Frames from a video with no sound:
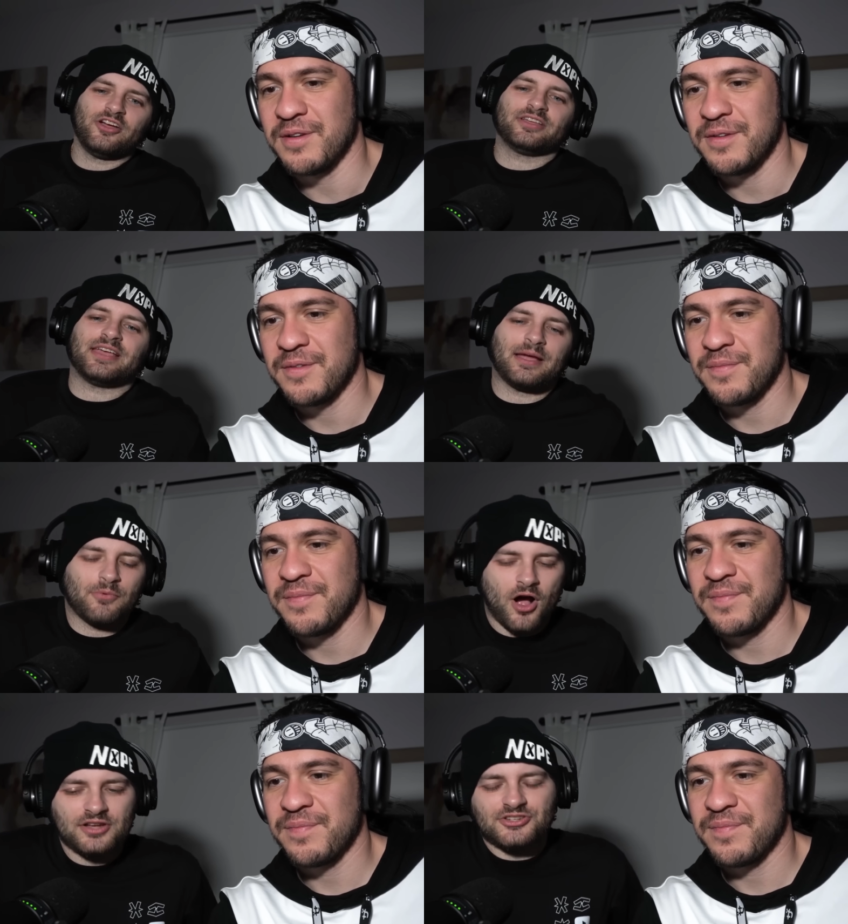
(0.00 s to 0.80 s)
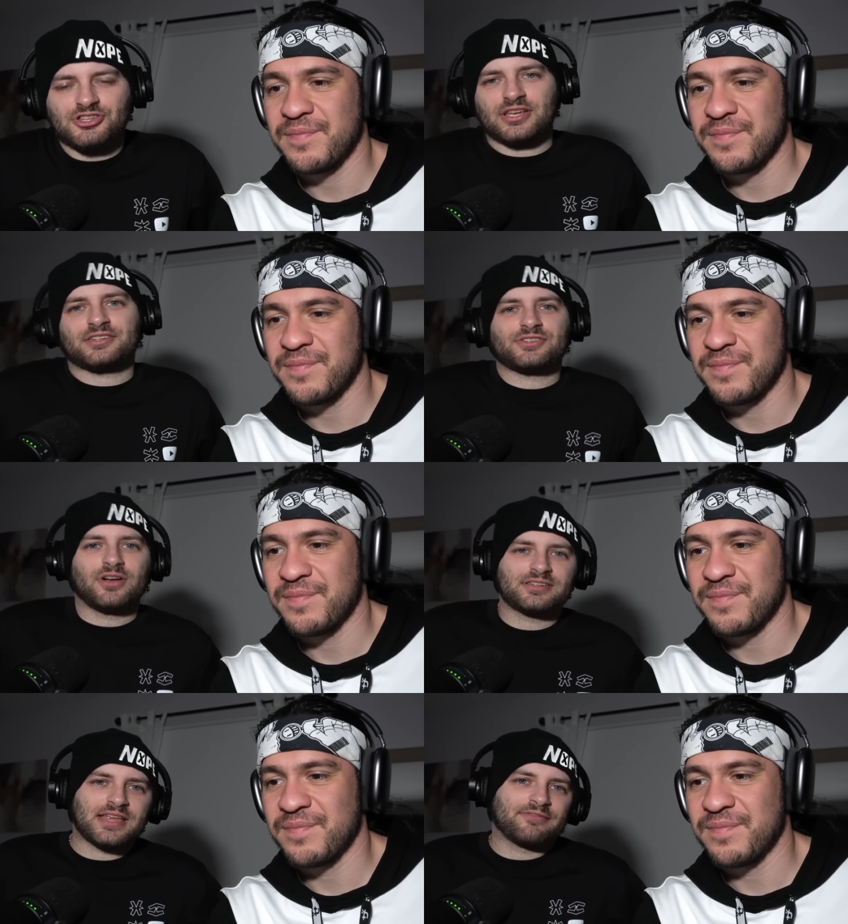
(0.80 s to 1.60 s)
Speaker 1: Okay, well, I just think it's
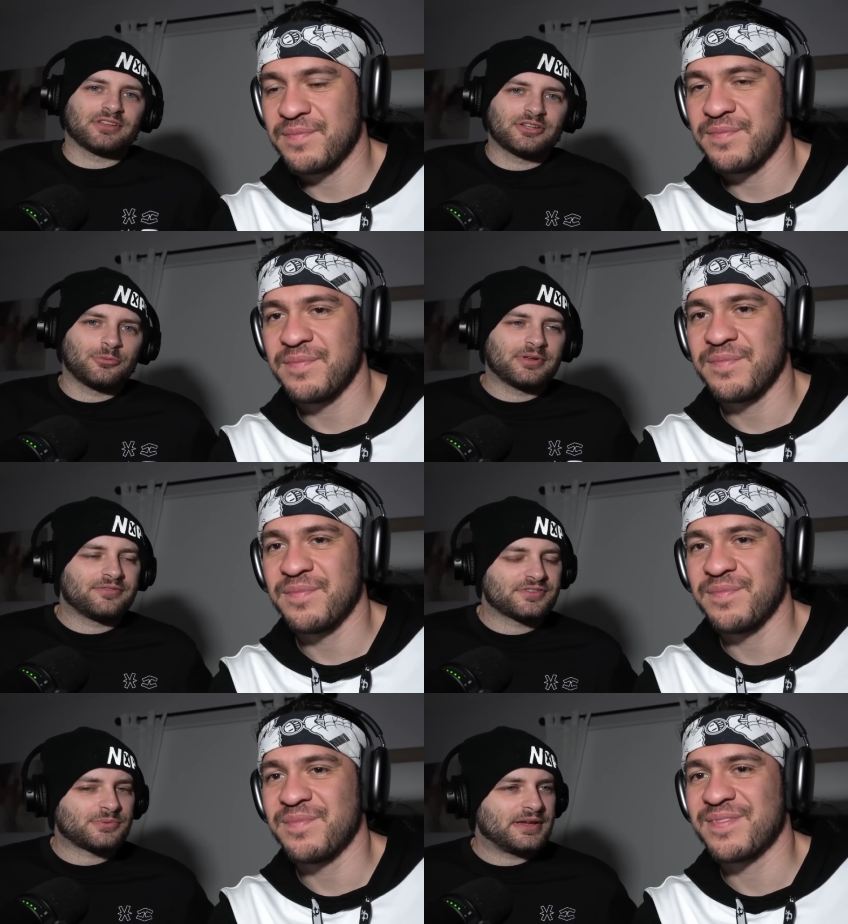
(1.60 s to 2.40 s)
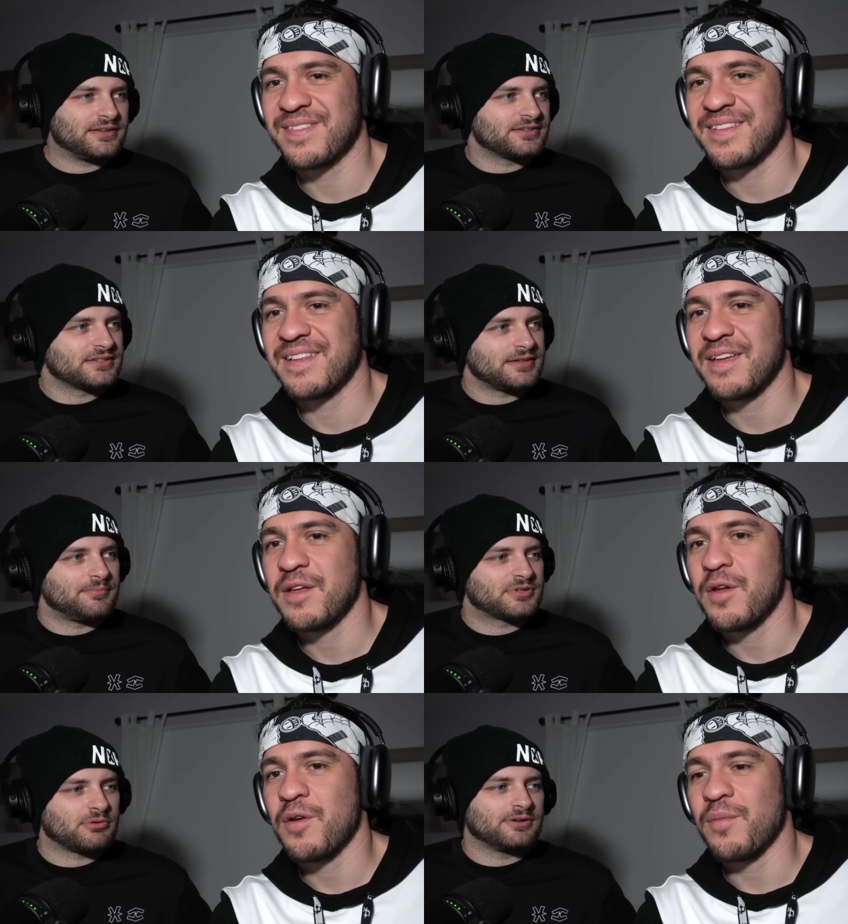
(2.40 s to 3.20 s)
nice to have a little bit of sweetness
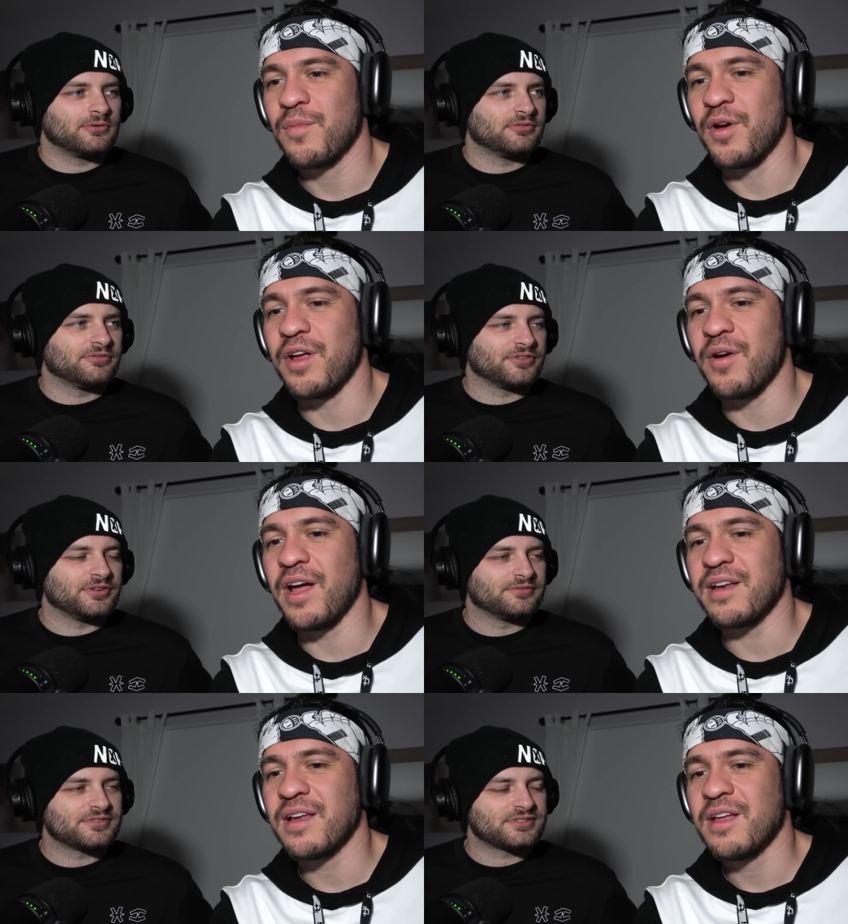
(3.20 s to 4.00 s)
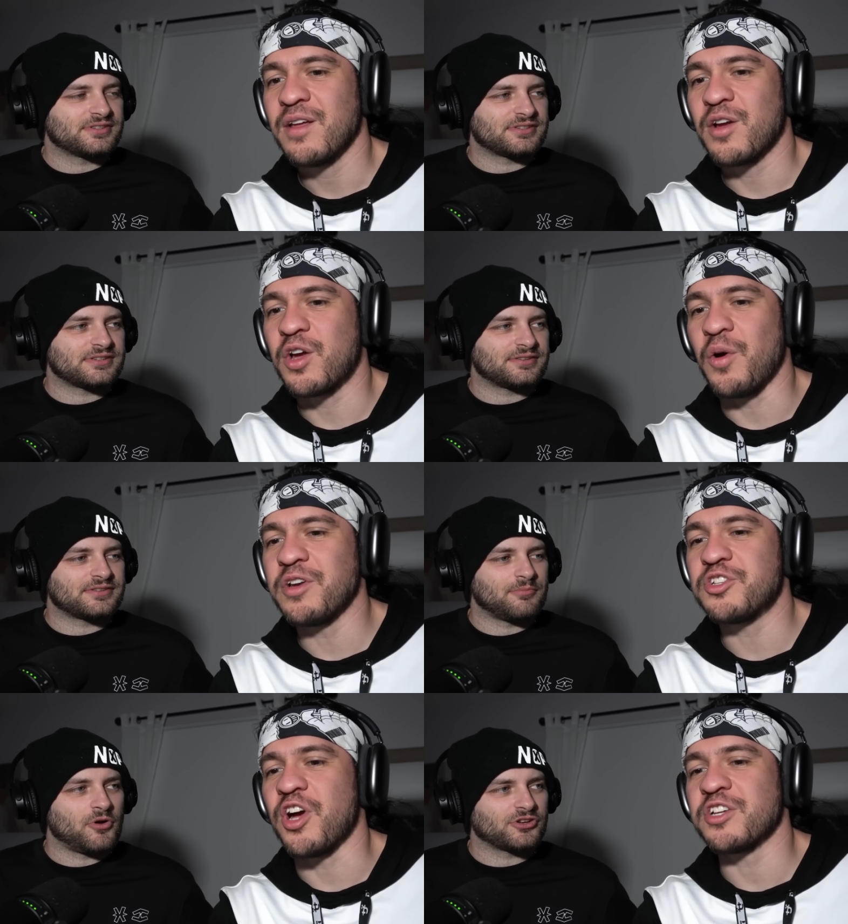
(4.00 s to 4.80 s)
in between
Speaker 2: all of you know what? Go
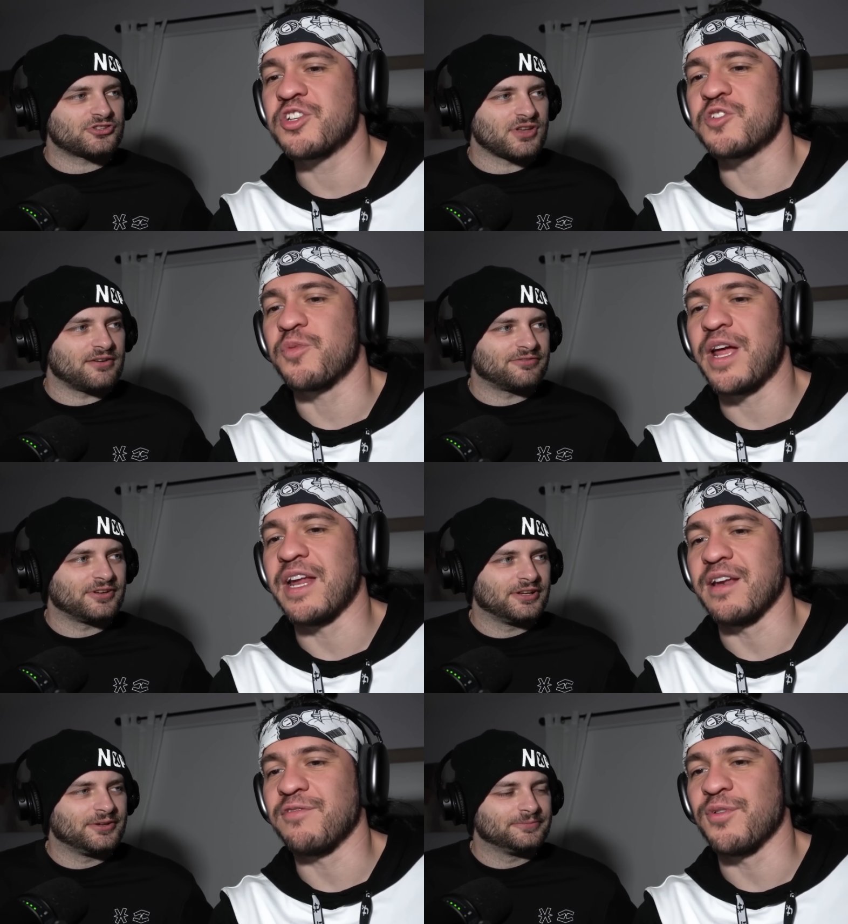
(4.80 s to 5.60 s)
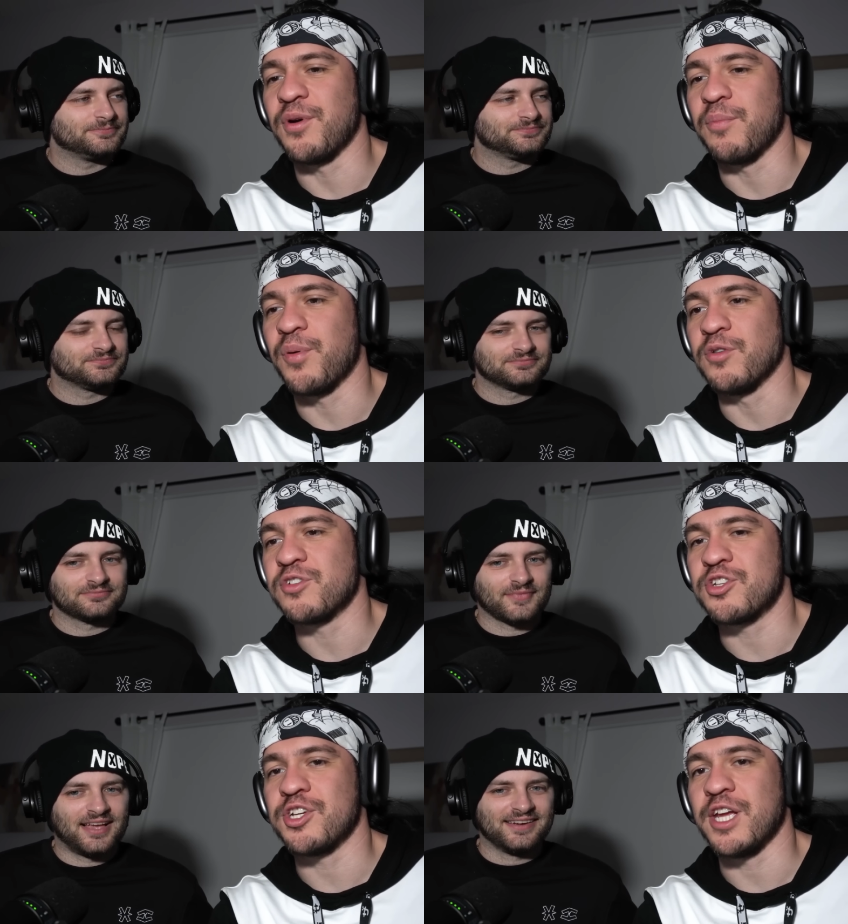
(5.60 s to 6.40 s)
to Josh's Reddit if you want to post
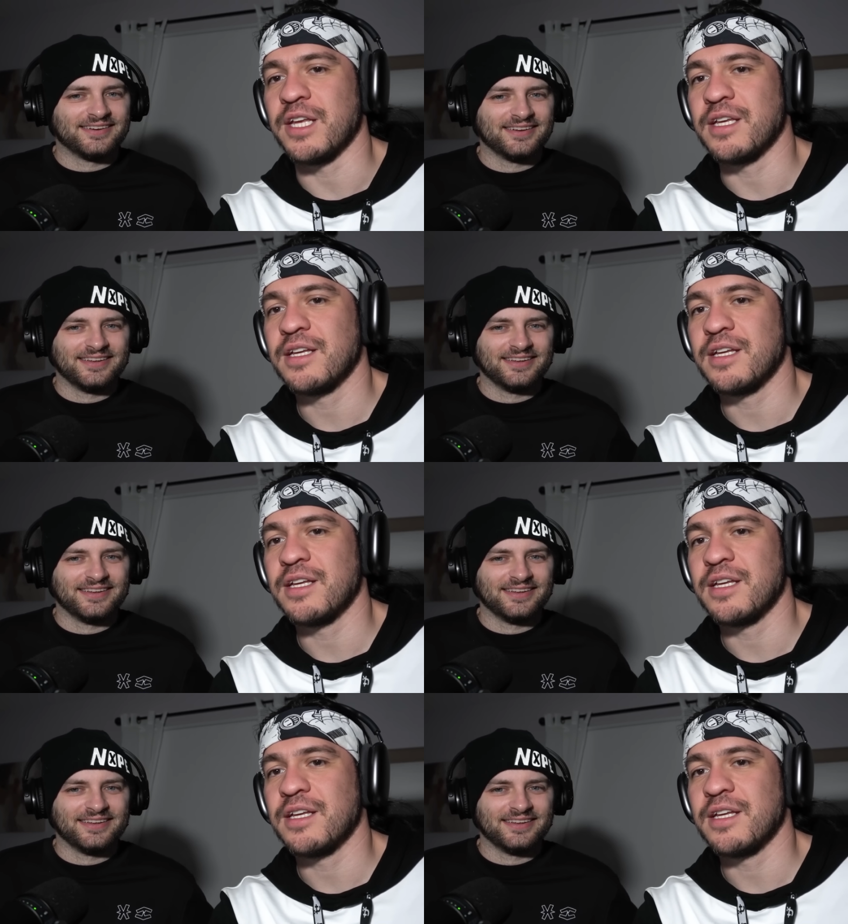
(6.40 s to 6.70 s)
shit.